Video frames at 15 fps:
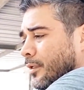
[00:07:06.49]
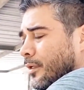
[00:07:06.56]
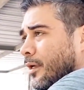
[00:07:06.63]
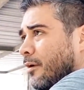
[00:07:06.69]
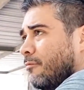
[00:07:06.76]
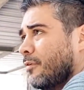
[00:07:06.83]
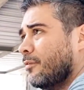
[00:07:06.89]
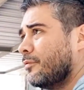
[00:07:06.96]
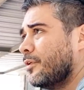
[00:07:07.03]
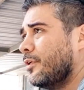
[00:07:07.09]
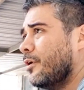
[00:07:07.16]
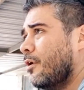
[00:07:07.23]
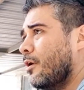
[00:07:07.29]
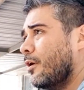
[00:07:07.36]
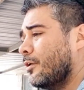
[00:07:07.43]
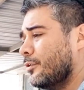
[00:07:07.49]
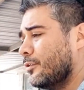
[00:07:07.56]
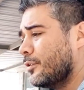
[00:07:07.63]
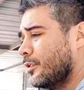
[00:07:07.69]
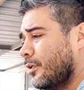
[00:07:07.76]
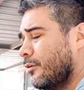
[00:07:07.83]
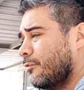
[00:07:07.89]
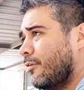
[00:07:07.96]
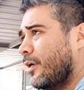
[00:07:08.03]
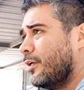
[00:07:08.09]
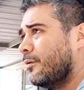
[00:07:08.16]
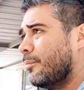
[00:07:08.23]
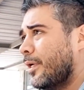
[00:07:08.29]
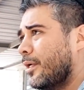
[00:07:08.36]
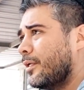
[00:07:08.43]
at 50 yards, if I need to
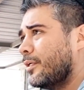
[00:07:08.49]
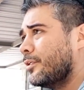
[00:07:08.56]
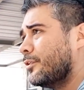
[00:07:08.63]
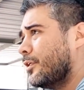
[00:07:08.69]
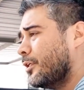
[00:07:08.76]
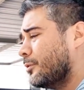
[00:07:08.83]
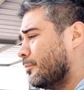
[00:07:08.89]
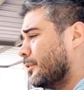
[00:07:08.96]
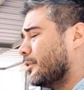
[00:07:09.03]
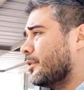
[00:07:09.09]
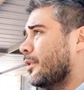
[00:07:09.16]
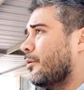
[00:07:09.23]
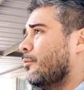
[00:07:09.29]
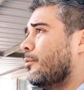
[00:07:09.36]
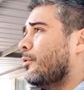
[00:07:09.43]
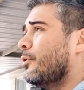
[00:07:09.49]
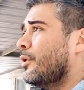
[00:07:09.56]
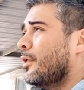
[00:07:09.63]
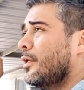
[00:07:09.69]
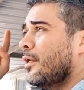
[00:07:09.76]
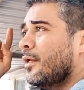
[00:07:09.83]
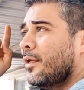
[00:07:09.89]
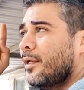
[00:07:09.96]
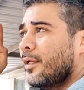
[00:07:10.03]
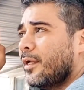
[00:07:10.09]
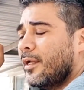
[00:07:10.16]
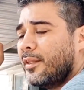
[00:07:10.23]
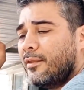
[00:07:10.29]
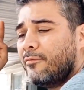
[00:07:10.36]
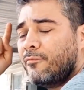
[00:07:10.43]
make any adjustments, and
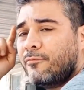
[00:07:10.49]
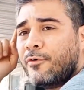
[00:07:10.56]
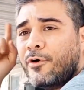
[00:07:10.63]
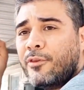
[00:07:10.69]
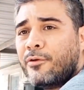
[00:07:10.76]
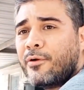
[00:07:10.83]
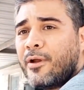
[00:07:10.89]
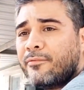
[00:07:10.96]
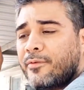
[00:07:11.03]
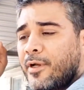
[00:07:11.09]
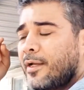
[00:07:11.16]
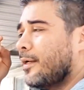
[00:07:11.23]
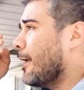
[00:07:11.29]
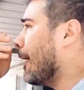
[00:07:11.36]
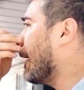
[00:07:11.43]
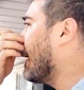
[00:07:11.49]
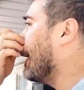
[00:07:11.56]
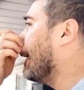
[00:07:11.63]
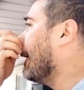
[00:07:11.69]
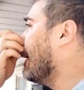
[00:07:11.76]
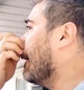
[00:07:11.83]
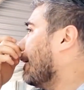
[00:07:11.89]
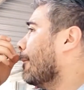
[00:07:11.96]
then further I've got a